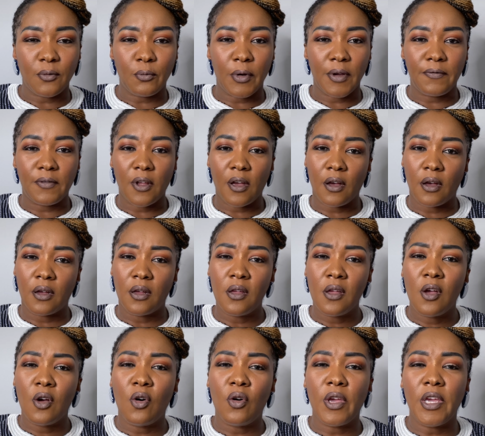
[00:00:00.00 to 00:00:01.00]
with the
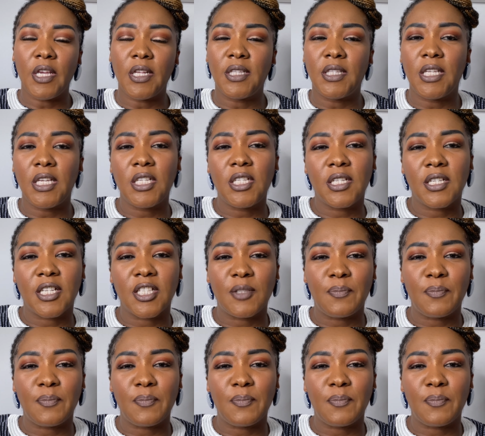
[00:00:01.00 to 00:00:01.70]
indigenous